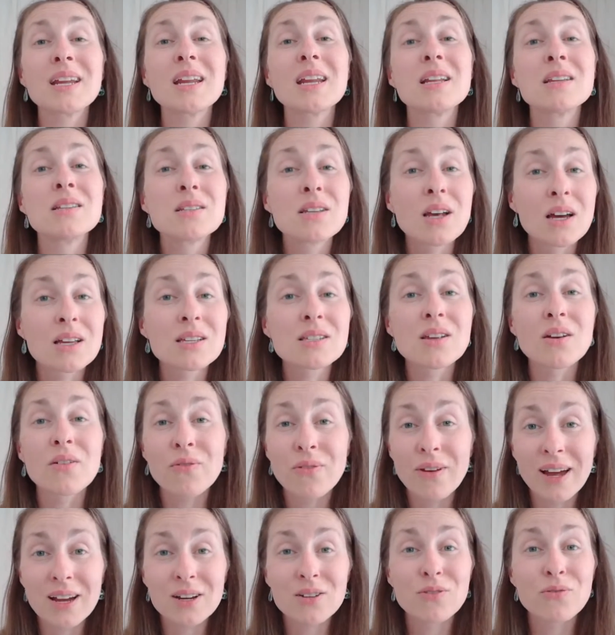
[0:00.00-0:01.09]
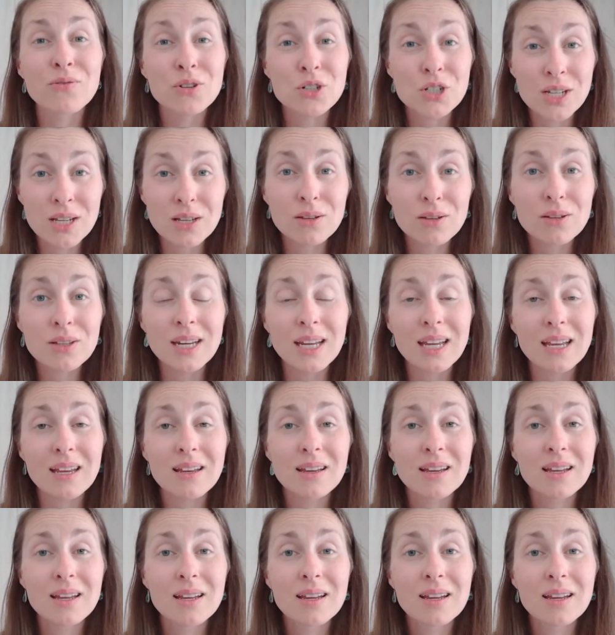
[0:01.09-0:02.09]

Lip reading: and does affect fertility.